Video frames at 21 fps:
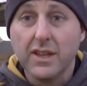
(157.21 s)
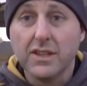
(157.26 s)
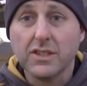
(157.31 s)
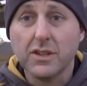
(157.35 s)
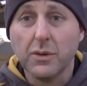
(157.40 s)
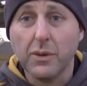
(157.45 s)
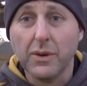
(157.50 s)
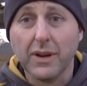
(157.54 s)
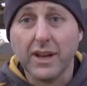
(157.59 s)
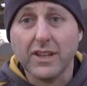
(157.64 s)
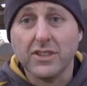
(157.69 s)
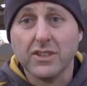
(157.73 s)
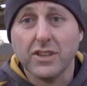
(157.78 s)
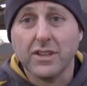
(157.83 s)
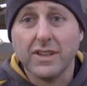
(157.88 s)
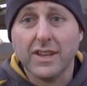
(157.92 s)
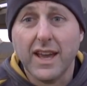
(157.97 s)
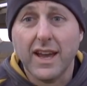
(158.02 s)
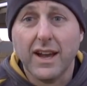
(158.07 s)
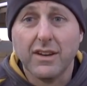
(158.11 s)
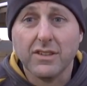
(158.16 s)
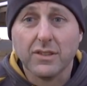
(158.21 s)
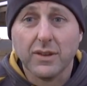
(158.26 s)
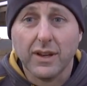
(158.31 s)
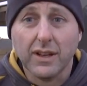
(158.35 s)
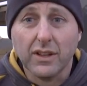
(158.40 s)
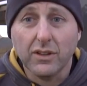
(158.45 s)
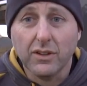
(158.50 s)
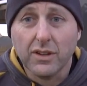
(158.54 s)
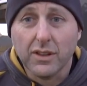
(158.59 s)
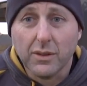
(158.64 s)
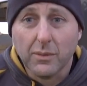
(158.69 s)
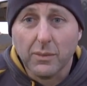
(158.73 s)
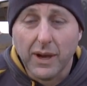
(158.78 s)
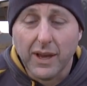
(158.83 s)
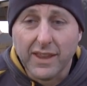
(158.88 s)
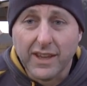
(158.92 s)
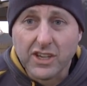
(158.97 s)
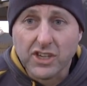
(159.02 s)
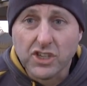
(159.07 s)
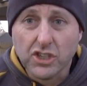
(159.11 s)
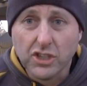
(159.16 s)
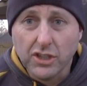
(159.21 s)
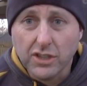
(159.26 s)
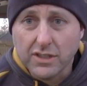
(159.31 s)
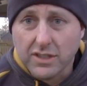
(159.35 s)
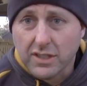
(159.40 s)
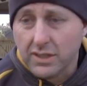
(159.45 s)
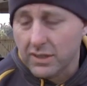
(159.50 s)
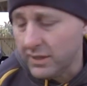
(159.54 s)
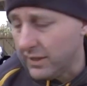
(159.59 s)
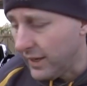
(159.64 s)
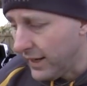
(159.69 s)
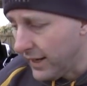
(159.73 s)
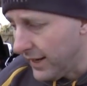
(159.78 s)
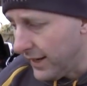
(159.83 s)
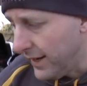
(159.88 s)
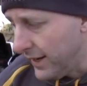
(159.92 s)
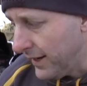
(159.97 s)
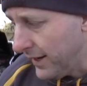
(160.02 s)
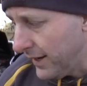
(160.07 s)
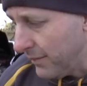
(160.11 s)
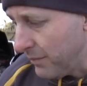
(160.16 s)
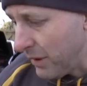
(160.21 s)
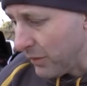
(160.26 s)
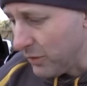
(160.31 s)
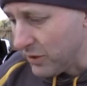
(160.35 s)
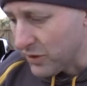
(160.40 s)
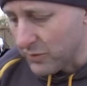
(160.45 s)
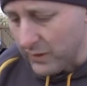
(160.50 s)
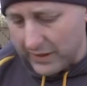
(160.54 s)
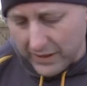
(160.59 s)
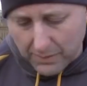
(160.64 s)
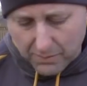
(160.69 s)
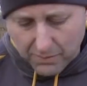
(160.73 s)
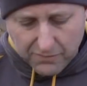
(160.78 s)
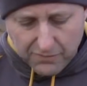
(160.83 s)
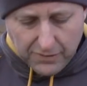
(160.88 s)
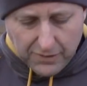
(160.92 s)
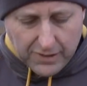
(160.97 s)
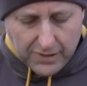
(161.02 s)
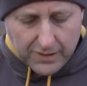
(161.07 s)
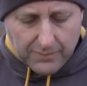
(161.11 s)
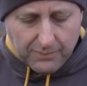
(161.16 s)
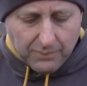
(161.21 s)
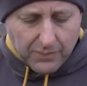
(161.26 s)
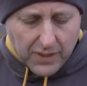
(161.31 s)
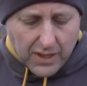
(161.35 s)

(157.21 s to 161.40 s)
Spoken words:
So what we're going to do now is we're going to look at the way they shoot, and which one I prefer.